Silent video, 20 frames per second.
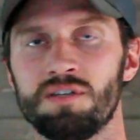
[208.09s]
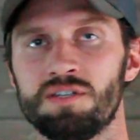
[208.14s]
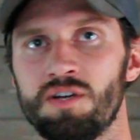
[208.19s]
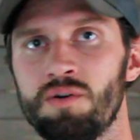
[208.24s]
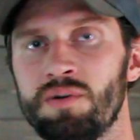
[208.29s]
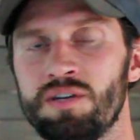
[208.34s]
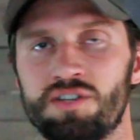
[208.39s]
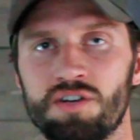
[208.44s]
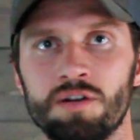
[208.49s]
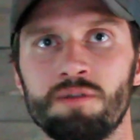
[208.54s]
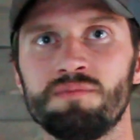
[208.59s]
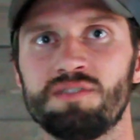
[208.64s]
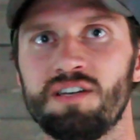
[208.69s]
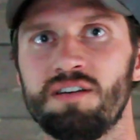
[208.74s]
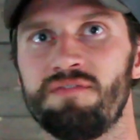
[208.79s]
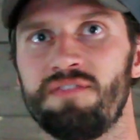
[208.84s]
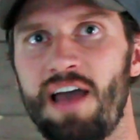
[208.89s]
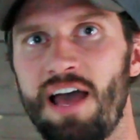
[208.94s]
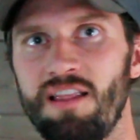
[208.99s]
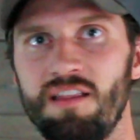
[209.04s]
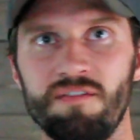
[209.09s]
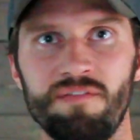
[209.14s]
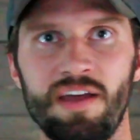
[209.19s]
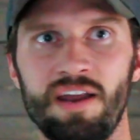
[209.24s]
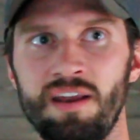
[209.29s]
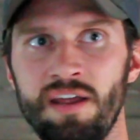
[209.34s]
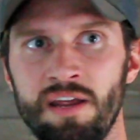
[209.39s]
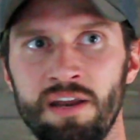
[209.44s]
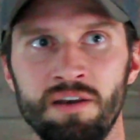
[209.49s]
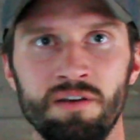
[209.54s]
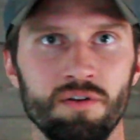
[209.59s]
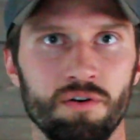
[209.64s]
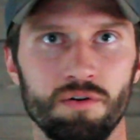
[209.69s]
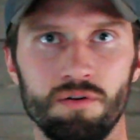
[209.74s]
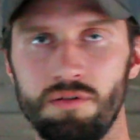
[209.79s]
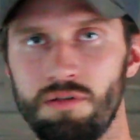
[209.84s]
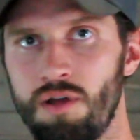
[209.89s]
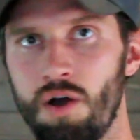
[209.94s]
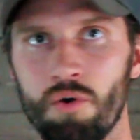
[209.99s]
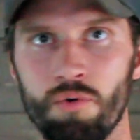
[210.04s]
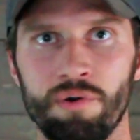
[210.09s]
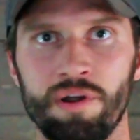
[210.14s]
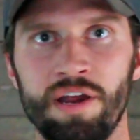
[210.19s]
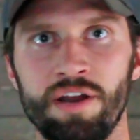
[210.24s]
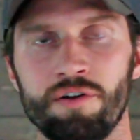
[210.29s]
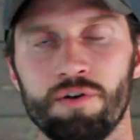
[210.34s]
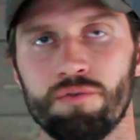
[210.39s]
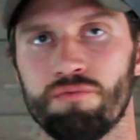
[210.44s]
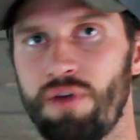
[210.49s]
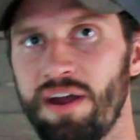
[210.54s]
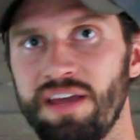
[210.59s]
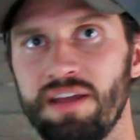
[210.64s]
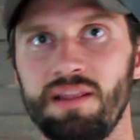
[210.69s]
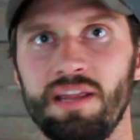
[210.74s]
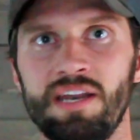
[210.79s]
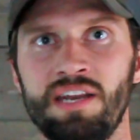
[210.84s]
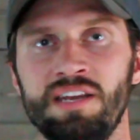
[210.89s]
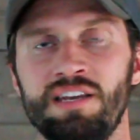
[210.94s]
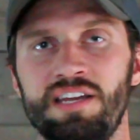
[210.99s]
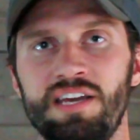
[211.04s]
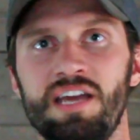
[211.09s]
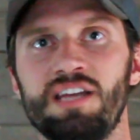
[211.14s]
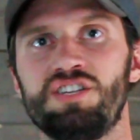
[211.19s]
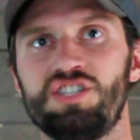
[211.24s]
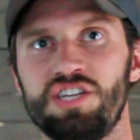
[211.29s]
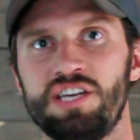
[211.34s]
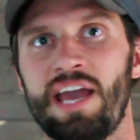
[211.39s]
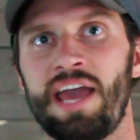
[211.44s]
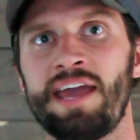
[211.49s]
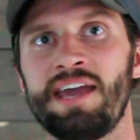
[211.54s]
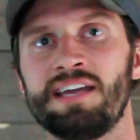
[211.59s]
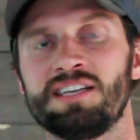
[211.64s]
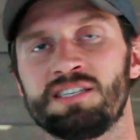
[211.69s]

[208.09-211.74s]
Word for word: So in terms of elevating or lowering or regulating DHEA,